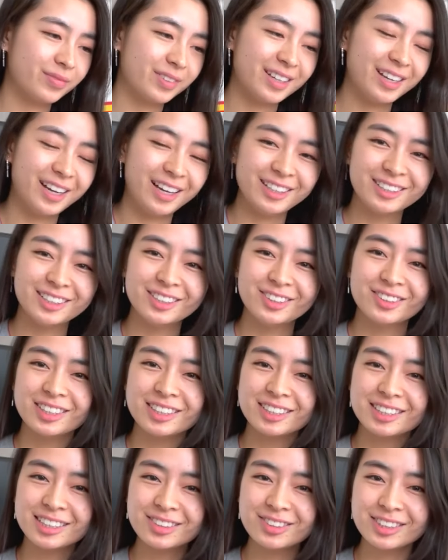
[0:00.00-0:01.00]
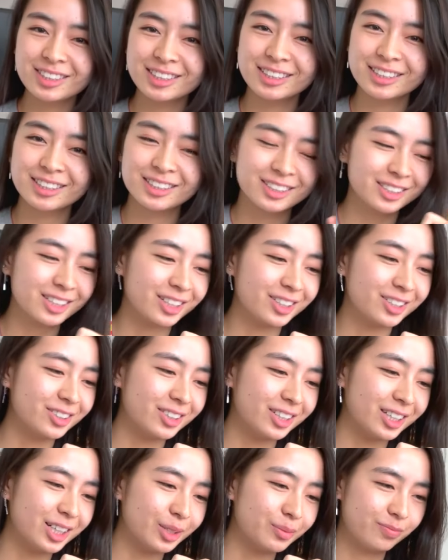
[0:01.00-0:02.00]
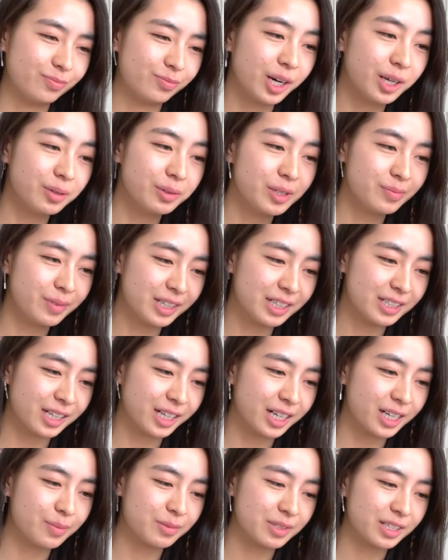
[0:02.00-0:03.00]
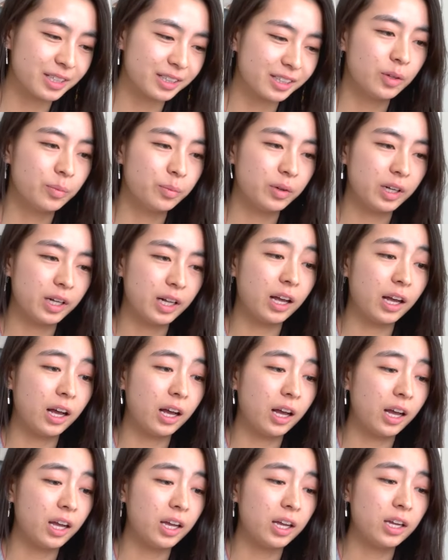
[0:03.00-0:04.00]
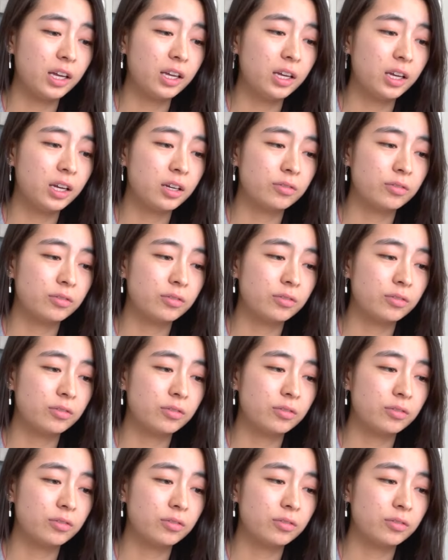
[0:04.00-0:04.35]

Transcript: I knew it. This was gonna show up probably many times here, but I have